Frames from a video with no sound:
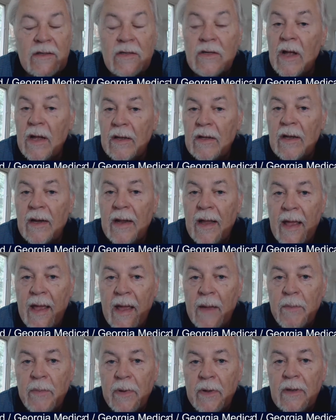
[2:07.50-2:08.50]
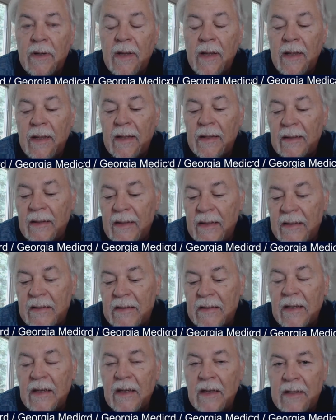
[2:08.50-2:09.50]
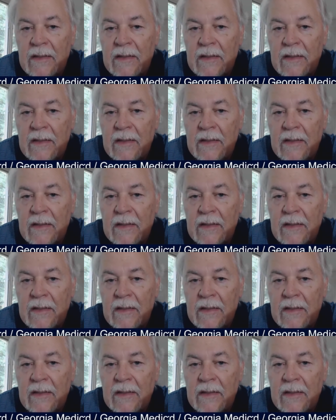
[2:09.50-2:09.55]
not going to happen, at least